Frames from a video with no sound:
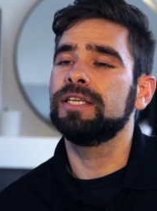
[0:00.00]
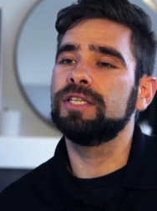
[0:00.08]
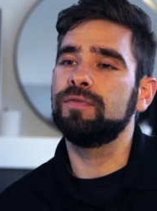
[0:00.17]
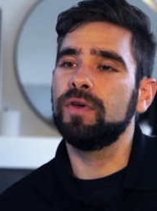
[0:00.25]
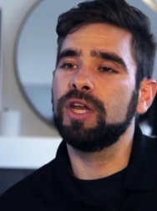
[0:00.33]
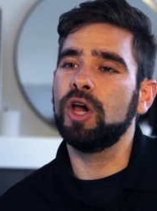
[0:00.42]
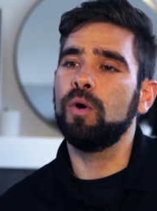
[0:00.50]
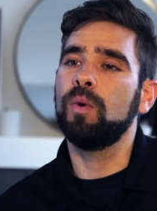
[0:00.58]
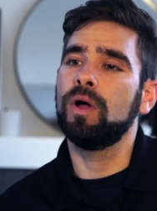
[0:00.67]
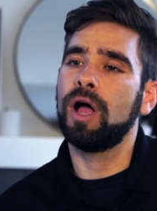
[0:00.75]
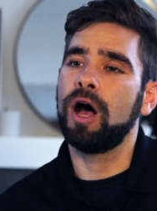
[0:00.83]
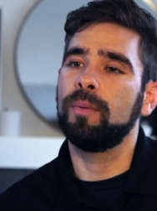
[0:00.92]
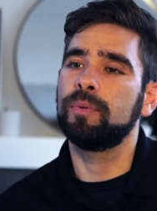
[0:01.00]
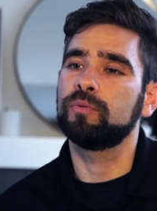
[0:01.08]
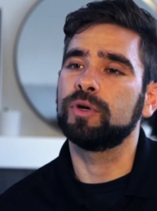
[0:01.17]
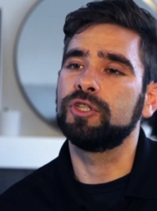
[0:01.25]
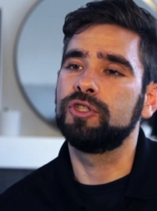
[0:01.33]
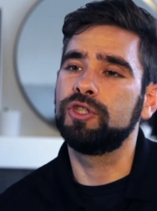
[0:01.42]
This video will help
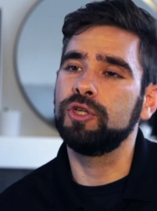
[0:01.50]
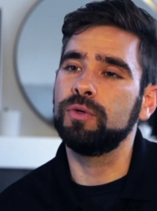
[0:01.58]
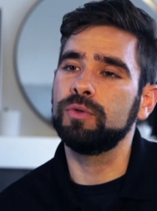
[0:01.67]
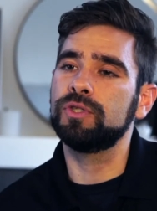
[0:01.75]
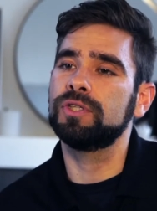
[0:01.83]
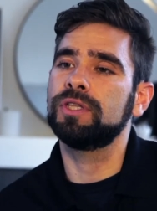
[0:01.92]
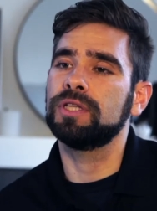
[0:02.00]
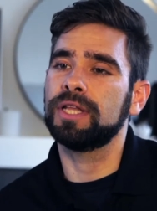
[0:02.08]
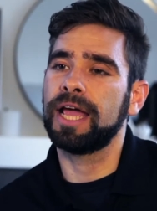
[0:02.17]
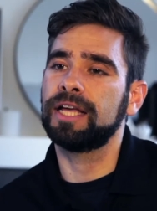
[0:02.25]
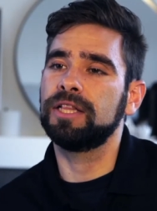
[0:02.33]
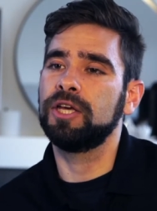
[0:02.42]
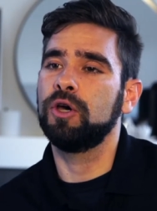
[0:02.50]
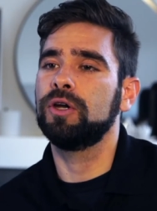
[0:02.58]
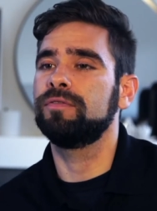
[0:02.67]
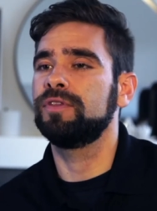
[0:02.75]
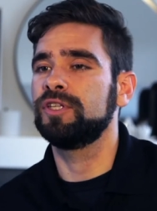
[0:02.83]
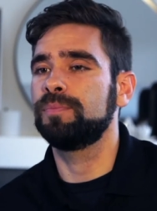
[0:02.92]
reduce the
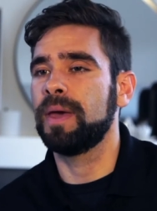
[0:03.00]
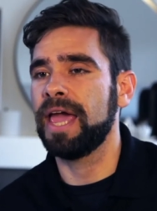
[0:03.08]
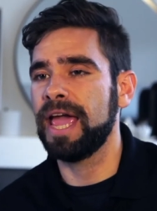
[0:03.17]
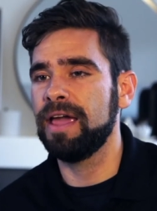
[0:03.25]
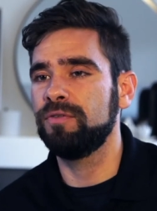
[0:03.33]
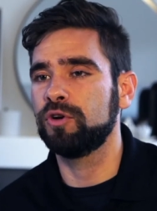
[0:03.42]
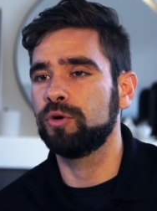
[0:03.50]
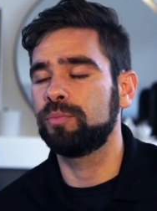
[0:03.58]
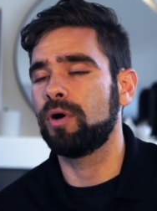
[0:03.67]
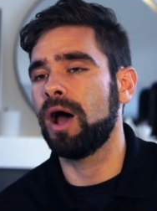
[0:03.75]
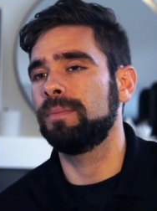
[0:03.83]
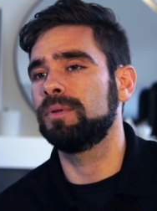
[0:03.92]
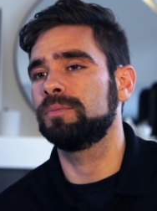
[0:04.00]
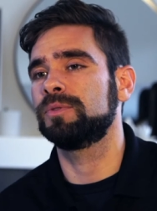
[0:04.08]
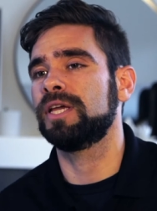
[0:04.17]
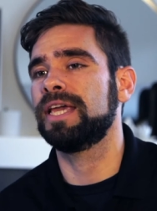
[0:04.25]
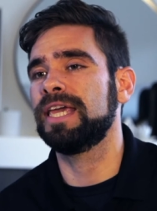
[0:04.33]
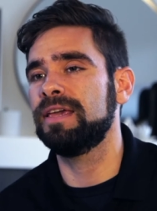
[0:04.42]
likelihood of these behavioral
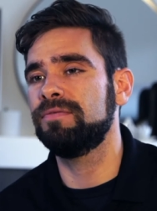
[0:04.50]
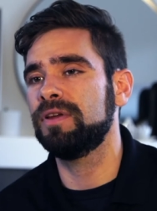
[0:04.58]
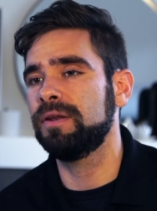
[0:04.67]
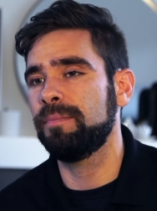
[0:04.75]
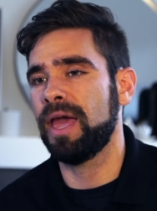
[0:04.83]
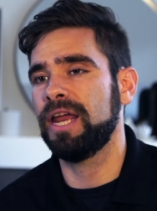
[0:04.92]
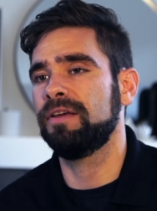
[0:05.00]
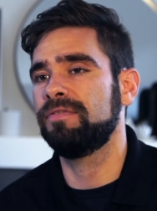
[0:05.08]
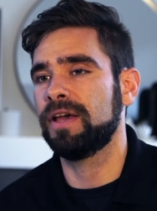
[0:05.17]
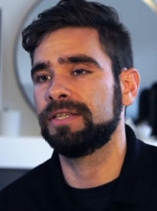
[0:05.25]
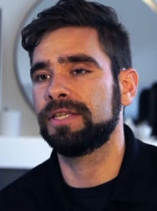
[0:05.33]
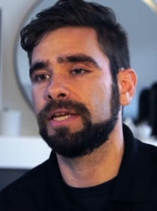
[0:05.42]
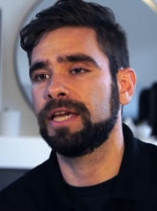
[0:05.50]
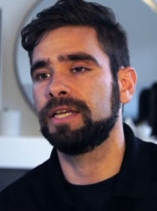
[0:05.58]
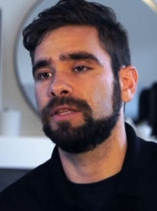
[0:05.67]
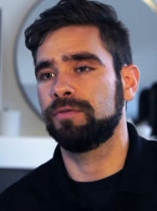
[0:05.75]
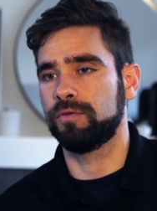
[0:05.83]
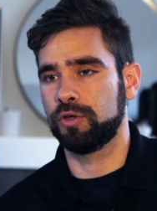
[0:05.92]
problems even manifesting
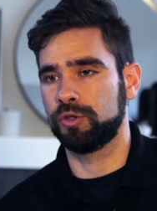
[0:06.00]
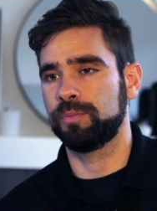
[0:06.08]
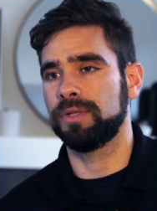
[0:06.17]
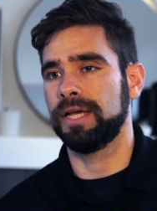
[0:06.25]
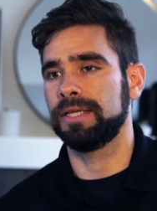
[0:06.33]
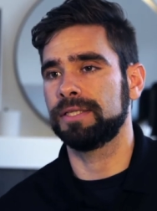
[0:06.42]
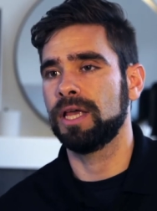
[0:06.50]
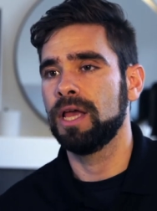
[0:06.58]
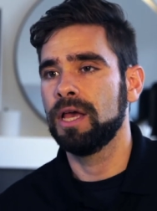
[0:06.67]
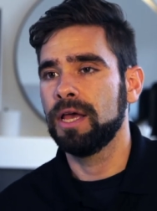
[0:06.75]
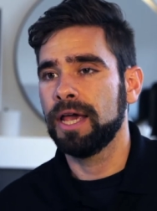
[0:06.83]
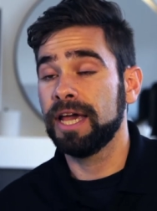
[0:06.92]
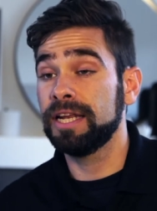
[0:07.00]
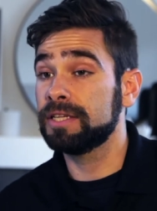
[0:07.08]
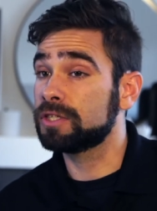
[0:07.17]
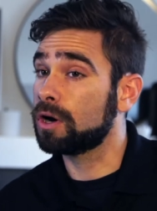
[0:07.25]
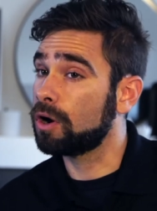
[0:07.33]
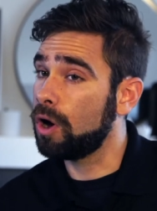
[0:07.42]
in the first place. And
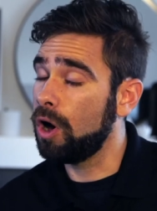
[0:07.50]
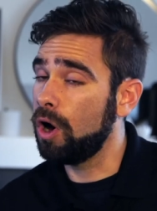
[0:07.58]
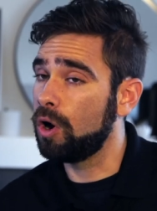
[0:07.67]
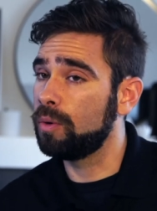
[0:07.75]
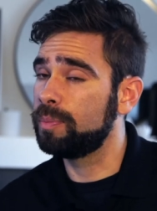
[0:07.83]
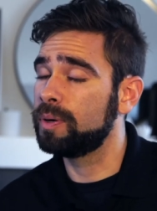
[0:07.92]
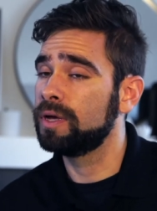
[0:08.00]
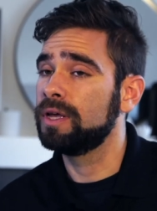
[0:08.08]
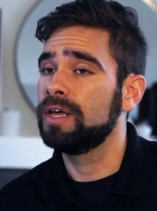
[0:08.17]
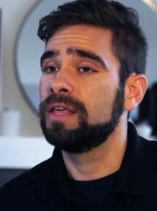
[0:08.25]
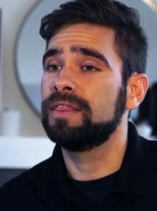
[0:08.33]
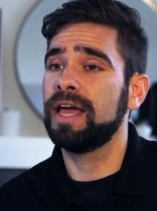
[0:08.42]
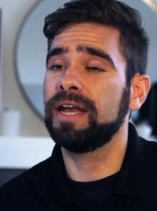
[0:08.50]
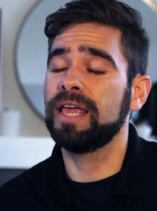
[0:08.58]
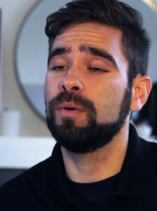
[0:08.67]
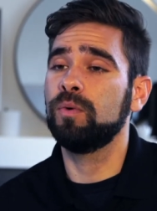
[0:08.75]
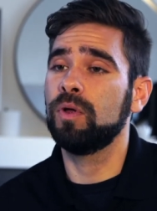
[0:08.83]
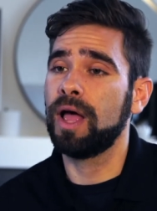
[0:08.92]
it's our hope that
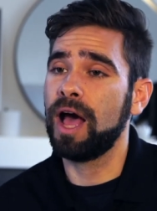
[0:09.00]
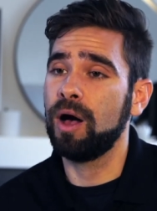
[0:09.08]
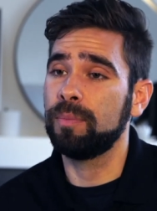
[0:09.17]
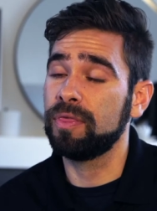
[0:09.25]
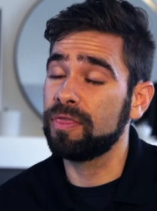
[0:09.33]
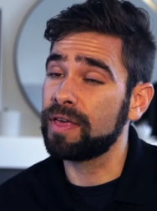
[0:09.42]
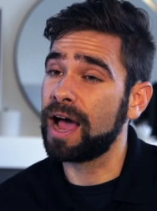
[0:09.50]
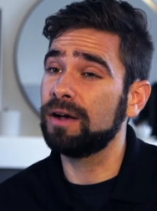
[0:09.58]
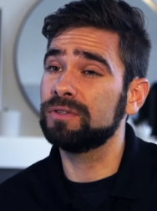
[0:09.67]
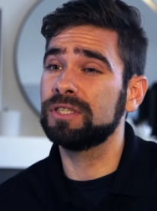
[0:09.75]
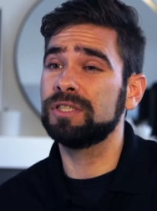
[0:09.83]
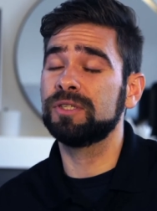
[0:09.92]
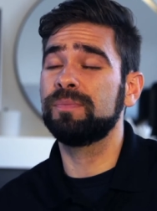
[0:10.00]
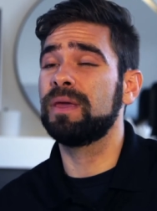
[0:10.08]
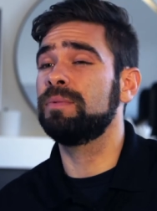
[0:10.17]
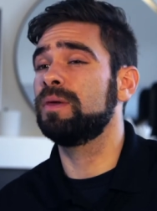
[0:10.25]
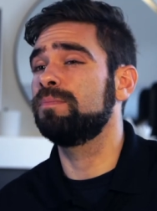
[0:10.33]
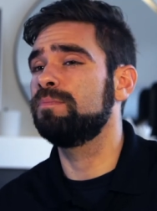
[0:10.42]
it will help thousands,
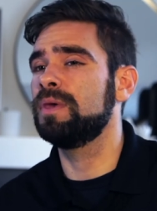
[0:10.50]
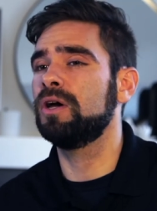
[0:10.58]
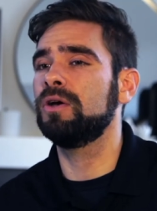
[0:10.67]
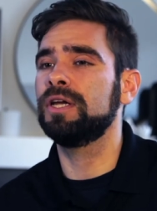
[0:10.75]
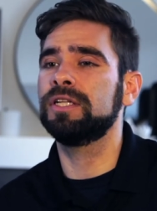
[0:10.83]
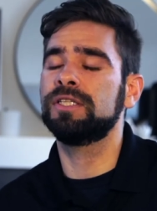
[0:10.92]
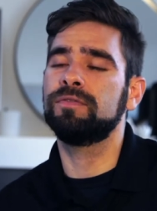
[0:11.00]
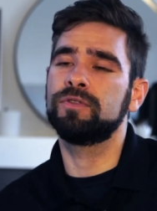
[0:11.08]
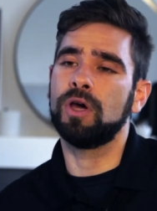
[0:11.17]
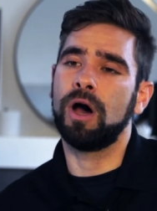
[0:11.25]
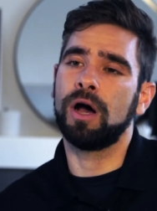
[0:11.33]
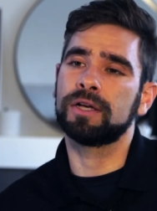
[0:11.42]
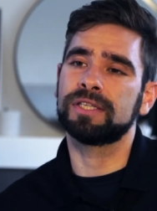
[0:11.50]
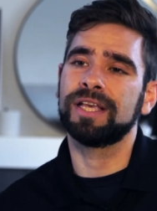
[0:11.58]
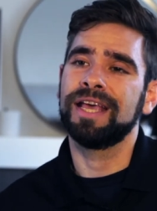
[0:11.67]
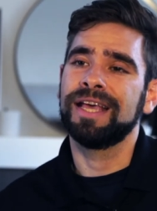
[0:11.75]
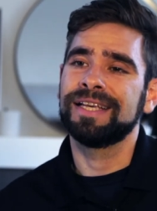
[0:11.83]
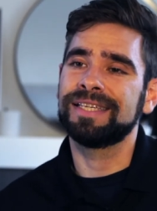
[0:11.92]
maybe millions of
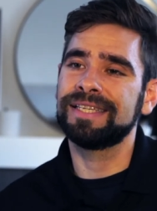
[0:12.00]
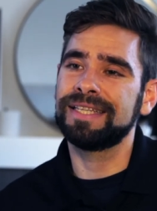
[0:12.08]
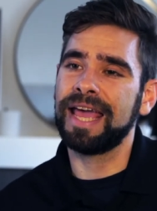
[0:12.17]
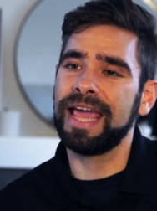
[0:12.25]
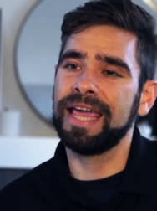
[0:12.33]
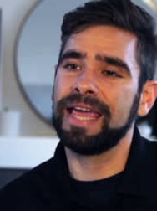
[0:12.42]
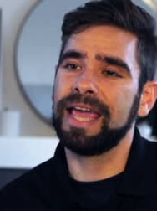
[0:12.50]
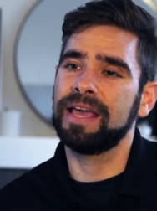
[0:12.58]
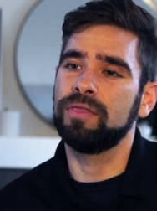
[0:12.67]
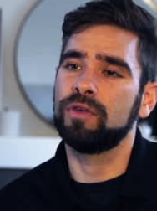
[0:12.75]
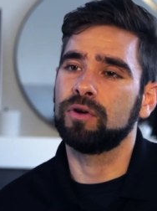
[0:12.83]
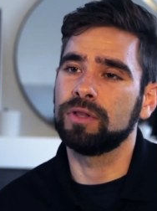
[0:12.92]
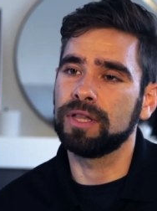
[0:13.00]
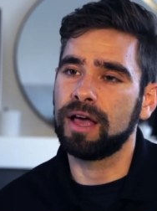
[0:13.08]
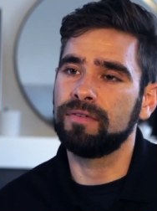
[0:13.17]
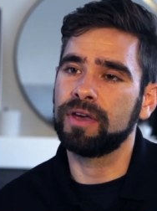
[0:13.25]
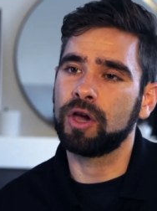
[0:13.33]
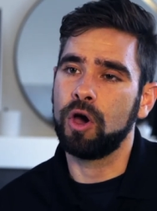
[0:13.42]
dogs stay in their
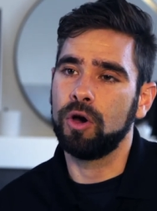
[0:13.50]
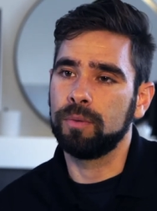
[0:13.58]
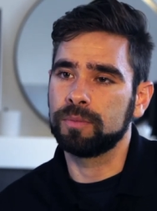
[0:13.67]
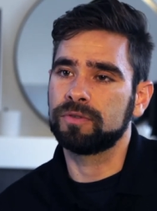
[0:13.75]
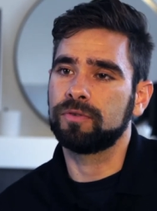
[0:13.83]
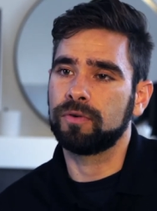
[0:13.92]
loving homes